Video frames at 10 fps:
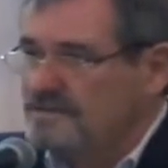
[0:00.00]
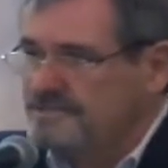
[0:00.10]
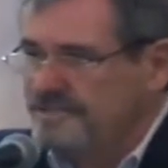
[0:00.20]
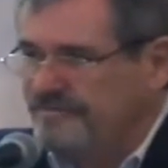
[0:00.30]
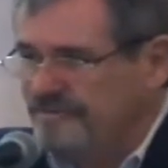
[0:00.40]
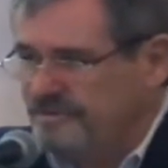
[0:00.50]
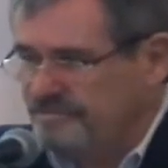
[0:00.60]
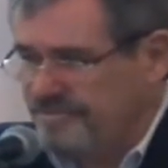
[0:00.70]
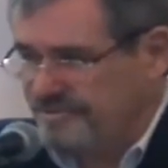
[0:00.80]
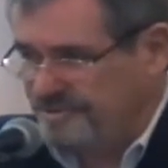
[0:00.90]
Let's give
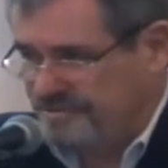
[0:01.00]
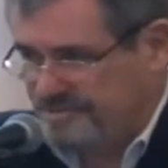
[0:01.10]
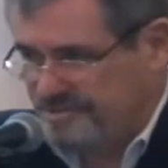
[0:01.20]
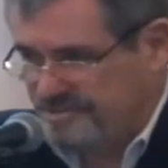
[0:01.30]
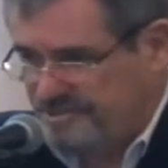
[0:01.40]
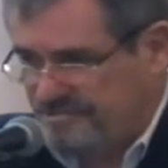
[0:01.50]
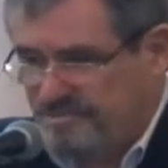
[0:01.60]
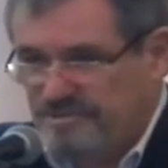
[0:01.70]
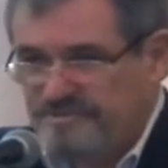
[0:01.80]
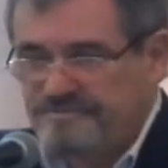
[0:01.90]
our prayers in
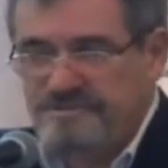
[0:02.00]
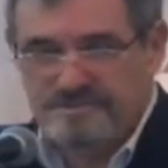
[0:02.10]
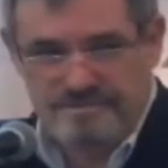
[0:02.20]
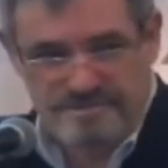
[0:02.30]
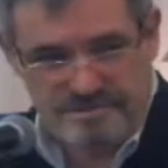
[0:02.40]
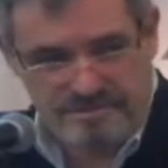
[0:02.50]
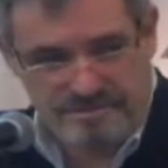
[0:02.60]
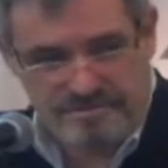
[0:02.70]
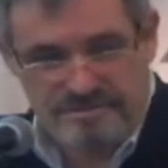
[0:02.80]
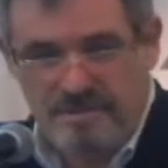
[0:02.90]
support of those
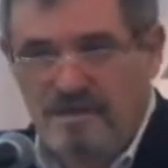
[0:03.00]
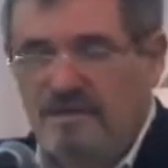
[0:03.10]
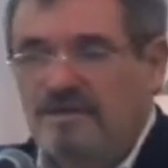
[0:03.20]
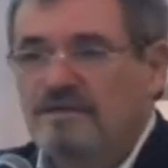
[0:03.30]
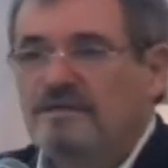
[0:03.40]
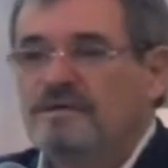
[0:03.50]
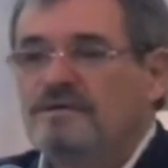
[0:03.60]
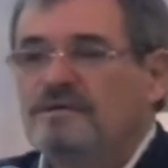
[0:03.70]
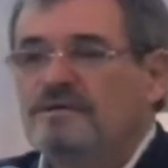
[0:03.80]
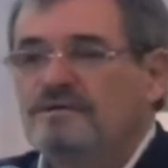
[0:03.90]
souls
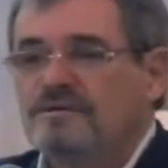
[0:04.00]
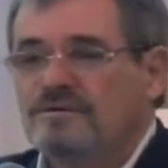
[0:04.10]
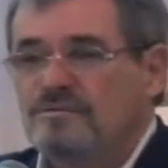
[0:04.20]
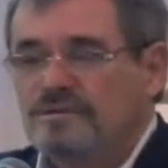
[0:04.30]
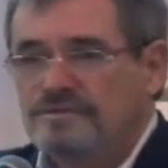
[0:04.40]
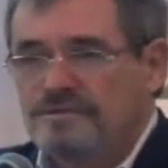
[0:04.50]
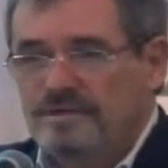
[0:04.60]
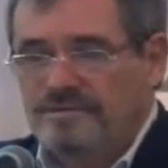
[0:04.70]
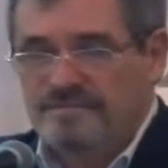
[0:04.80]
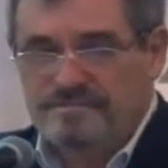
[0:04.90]
who will
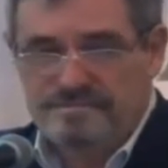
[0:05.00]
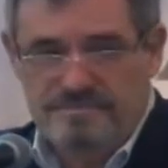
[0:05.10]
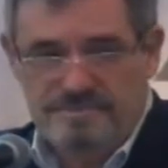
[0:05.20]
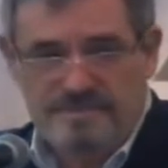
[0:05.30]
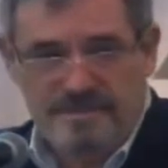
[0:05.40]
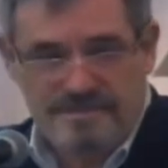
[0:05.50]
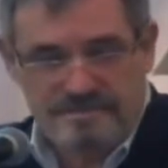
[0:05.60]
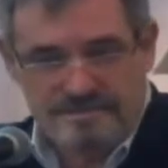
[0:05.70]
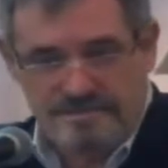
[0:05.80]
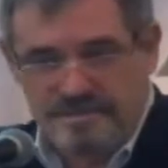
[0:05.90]
come.
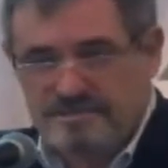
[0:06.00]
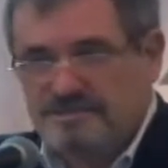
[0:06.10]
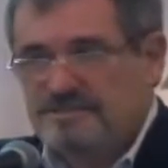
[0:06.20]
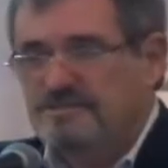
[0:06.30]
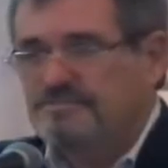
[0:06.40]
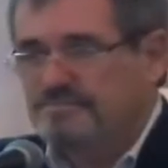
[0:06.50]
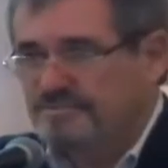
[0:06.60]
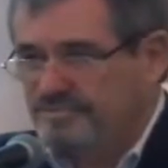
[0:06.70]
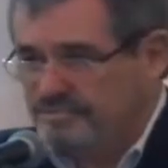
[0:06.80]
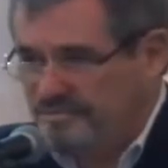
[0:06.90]
Yes, let's
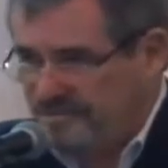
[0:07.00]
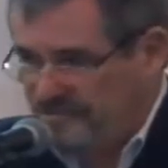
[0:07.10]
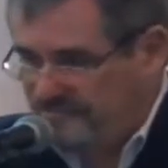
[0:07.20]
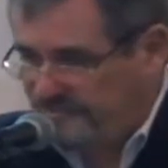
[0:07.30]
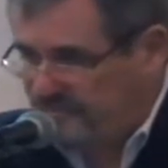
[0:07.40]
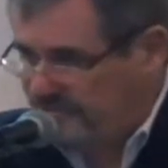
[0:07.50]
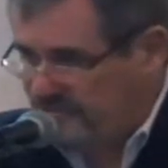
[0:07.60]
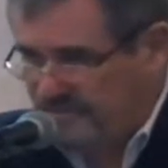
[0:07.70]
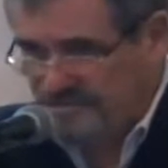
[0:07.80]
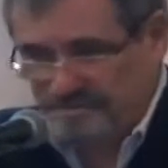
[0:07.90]
pray for the
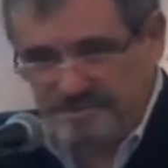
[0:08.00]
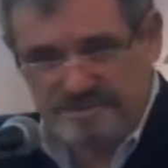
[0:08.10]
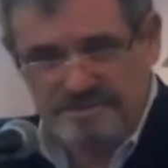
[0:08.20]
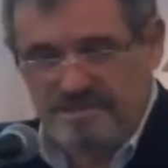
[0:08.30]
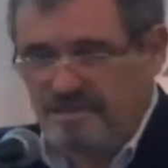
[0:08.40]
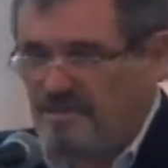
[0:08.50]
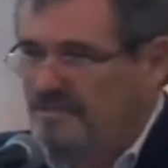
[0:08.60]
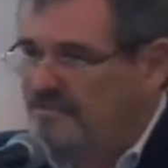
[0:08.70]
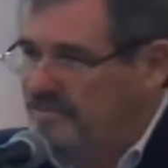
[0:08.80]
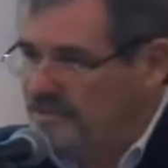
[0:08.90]
earliest
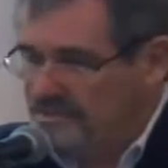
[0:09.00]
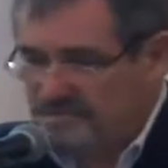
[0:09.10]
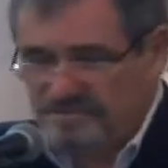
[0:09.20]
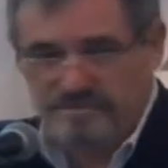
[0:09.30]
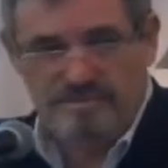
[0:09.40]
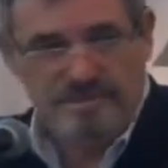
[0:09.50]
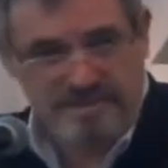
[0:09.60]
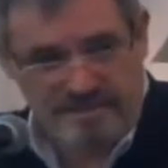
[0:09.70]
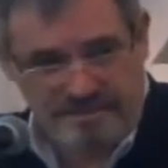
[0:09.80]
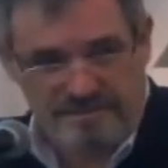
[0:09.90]
possible
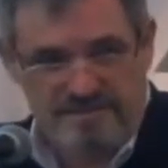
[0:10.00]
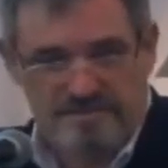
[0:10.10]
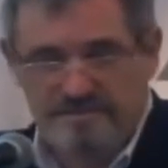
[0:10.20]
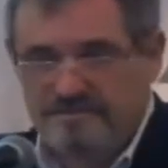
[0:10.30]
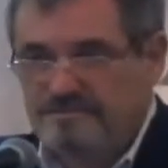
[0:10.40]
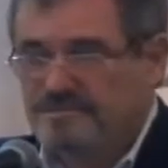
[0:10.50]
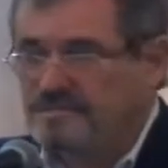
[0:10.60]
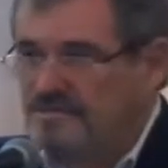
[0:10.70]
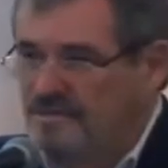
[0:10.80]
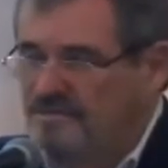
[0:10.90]
end to
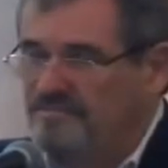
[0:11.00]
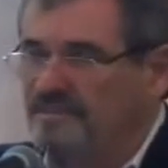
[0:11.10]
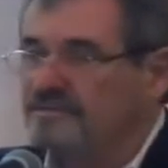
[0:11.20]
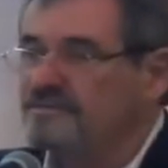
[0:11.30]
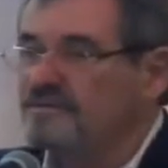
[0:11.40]
the combat.